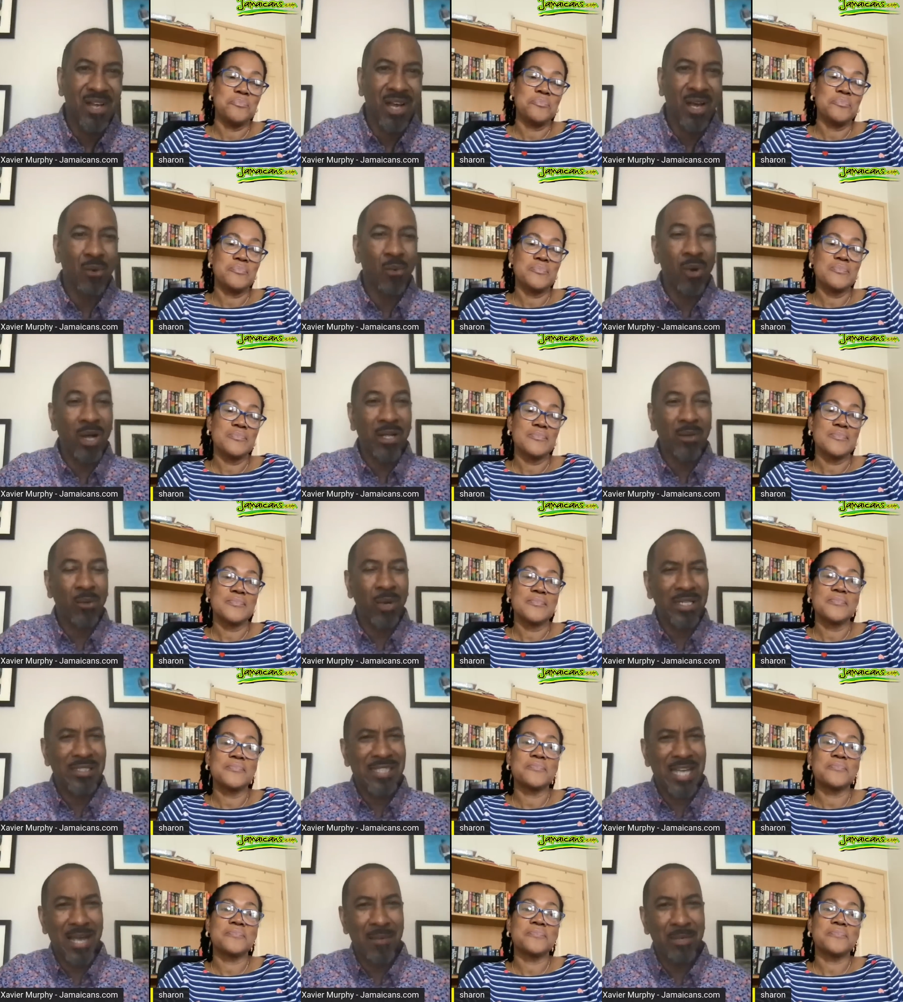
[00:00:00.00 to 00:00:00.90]
Speaker 1: And
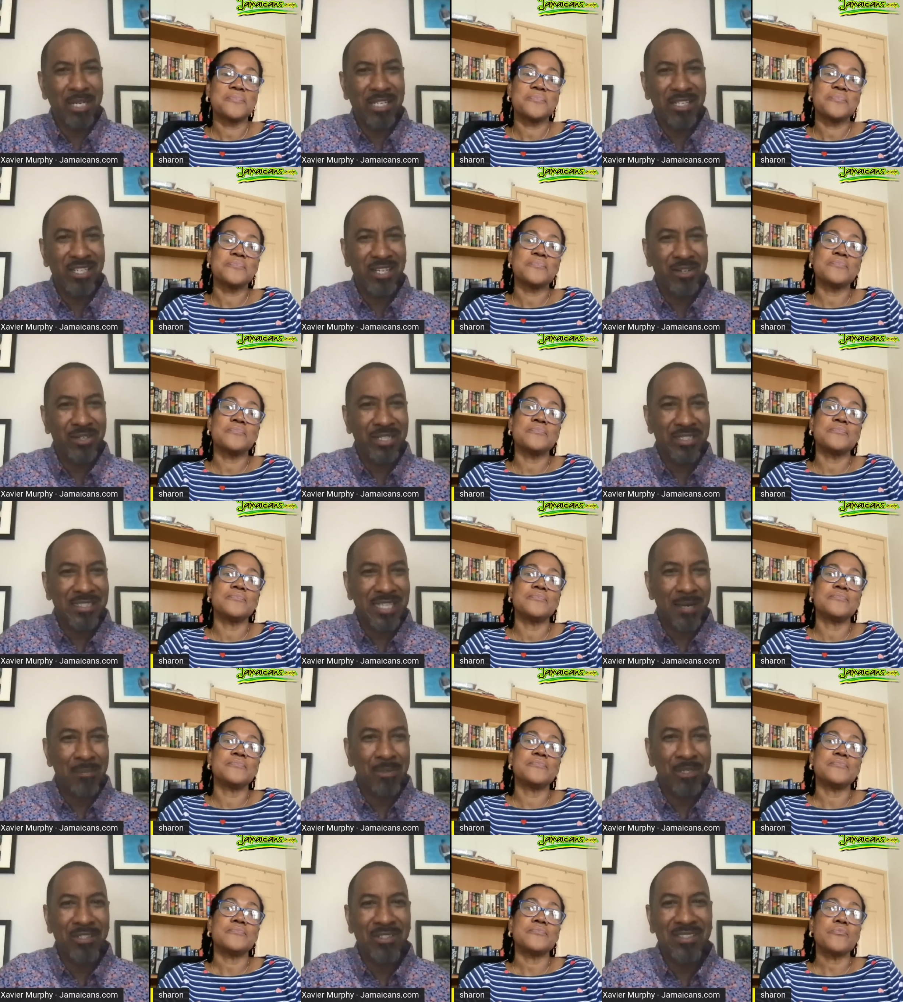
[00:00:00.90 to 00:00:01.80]
what time of the year this
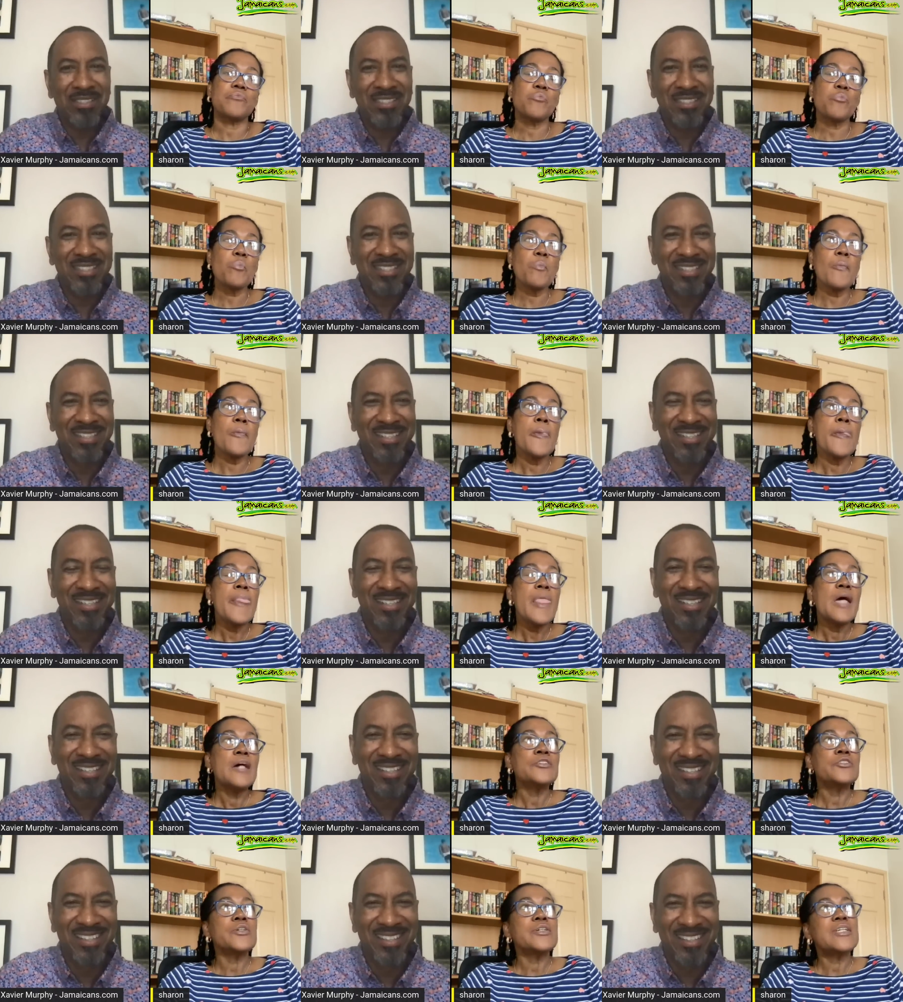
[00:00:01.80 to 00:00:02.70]
happens?
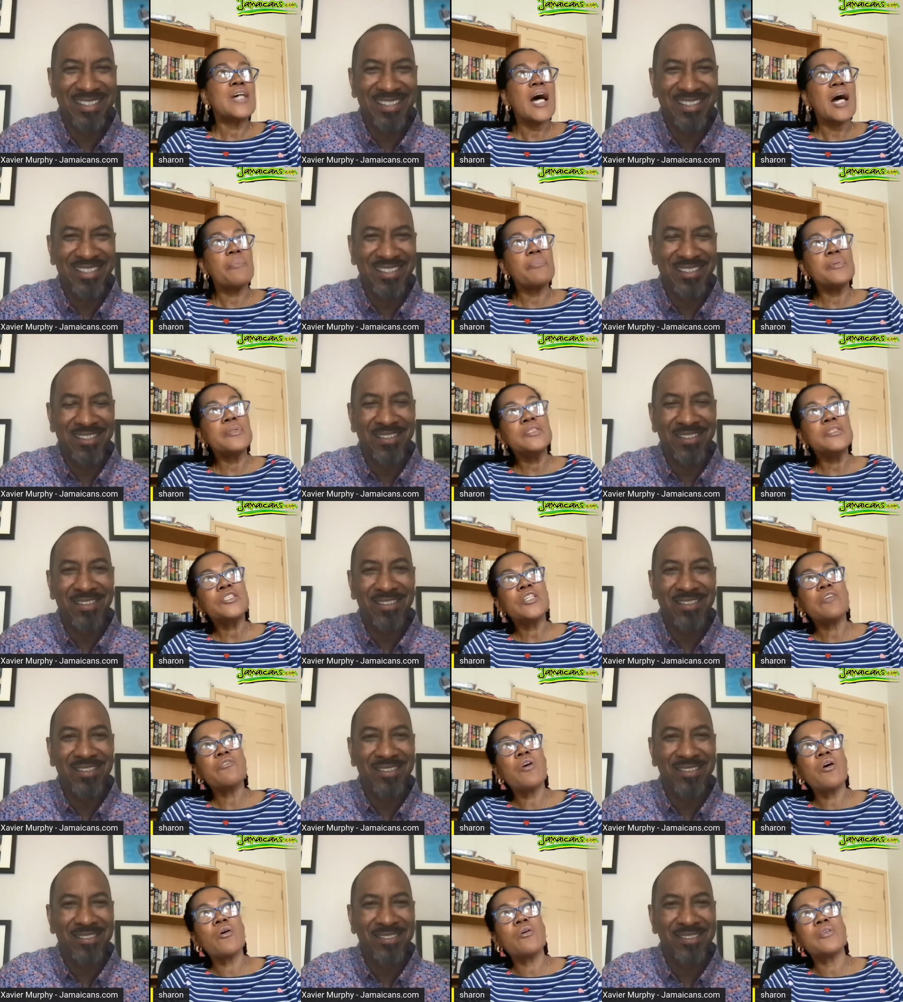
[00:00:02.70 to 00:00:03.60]
Speaker 2: So it happens
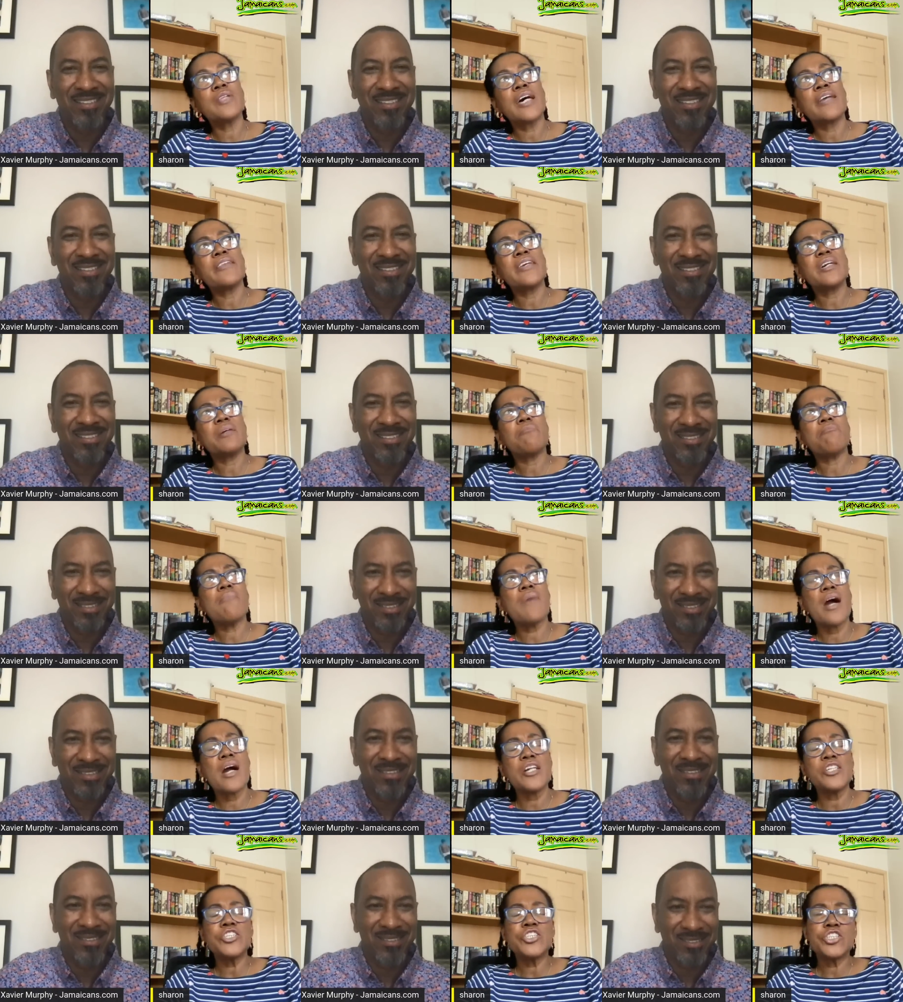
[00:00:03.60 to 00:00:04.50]
around, I think,
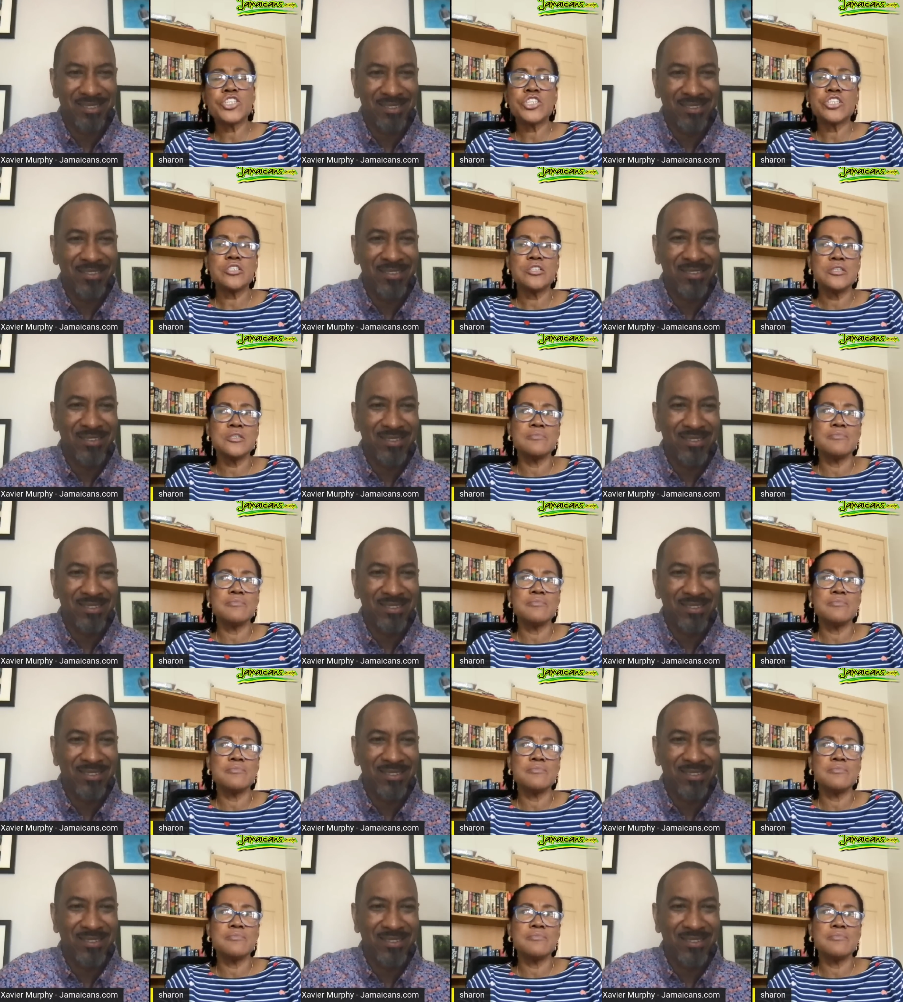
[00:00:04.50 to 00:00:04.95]
March,